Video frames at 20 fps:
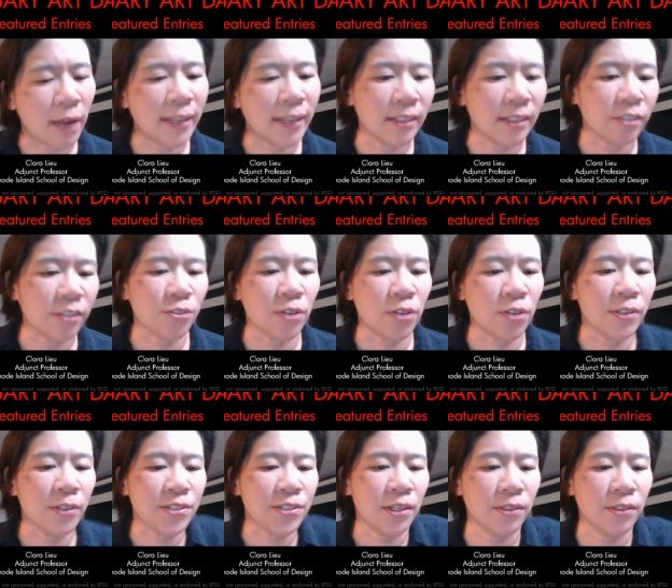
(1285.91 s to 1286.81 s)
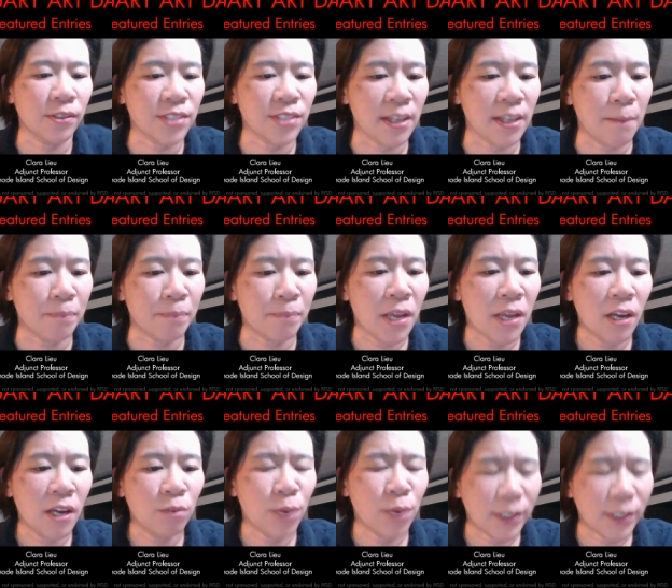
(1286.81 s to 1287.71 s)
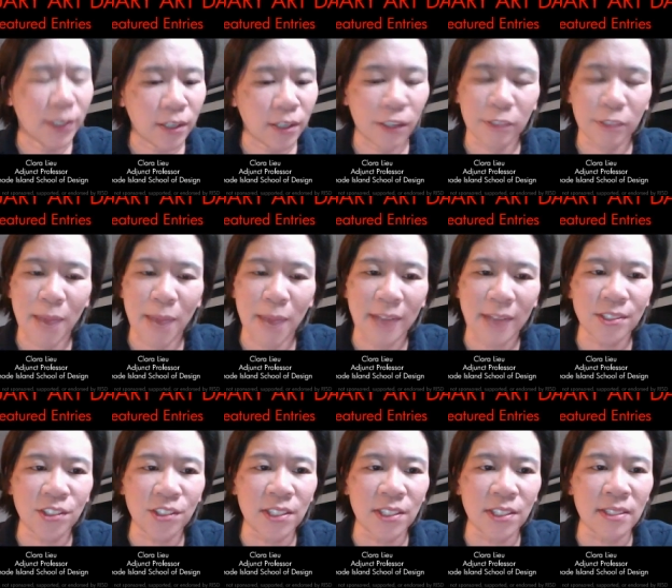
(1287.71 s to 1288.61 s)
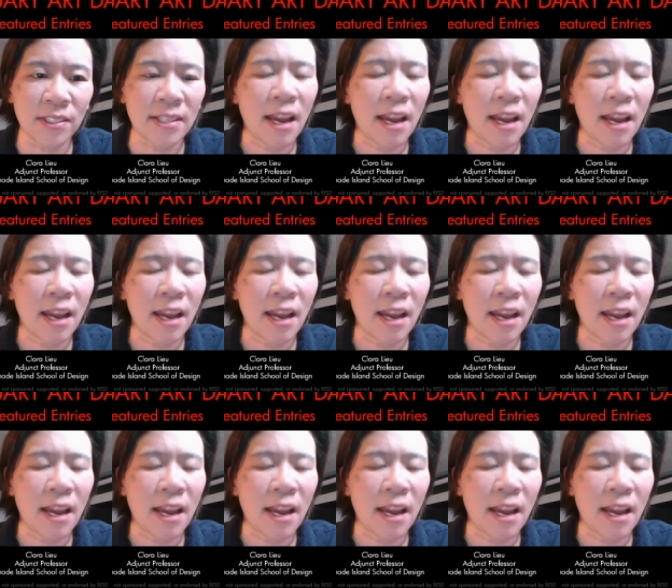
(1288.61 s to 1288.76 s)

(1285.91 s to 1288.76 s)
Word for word: I think there's also some watercolor passages,